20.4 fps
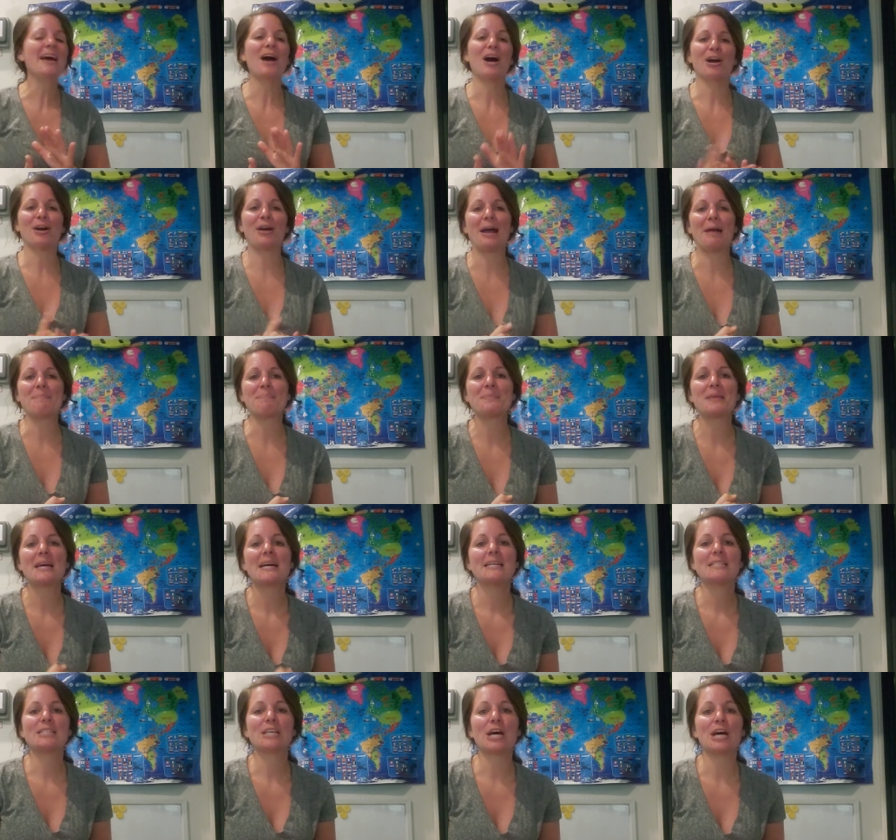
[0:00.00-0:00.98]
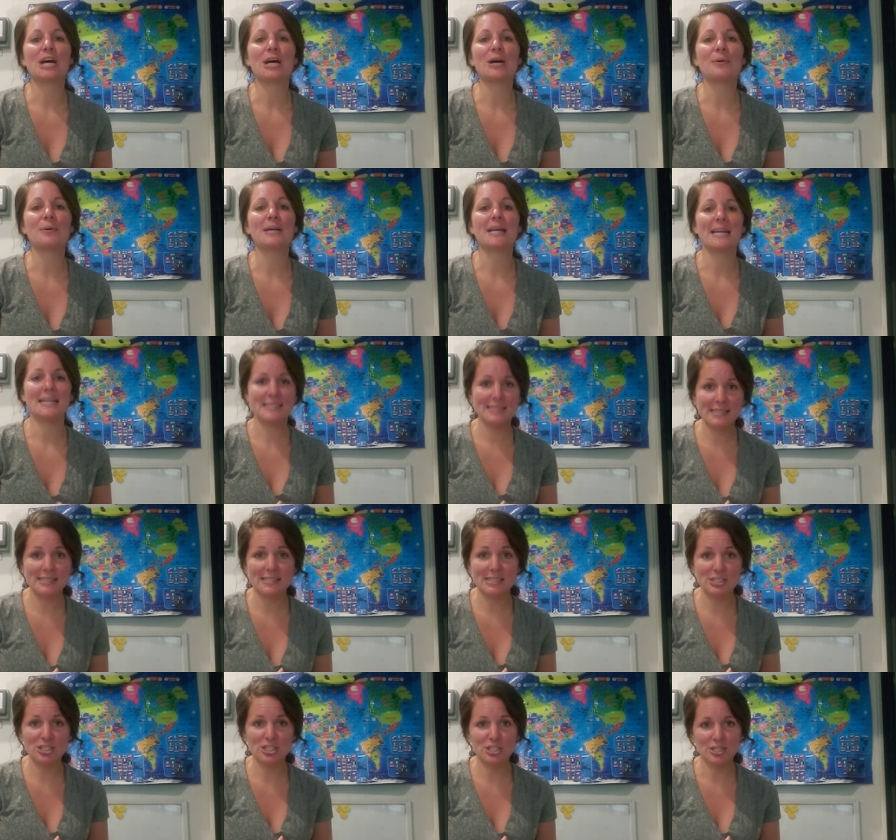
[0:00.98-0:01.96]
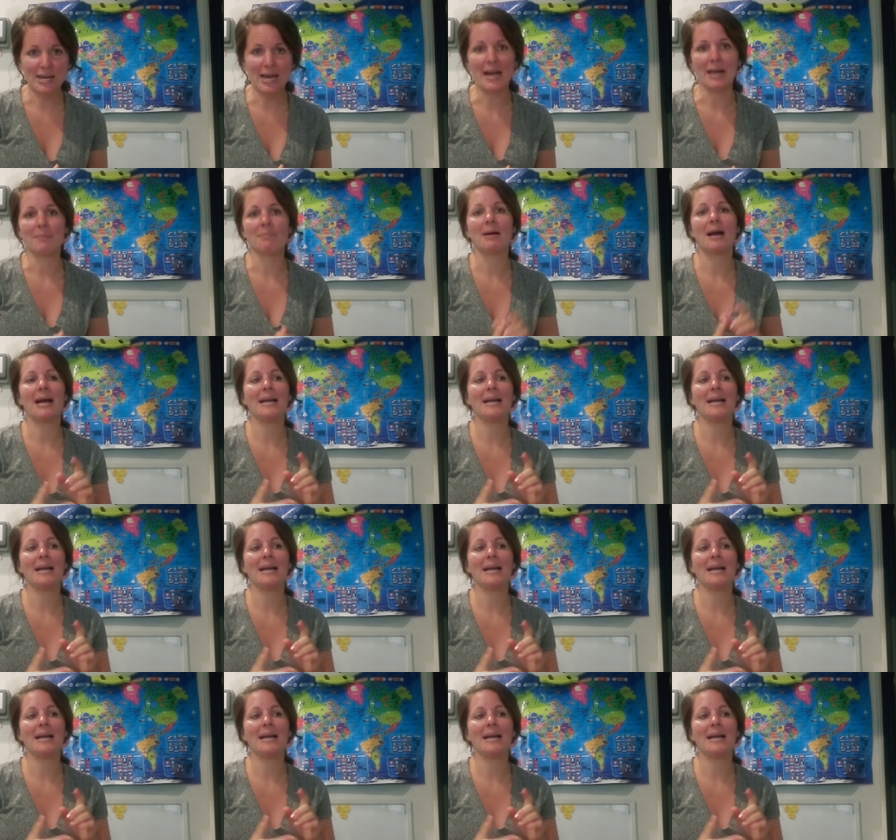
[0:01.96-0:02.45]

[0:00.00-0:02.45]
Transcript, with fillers: Okay, so it's decision time.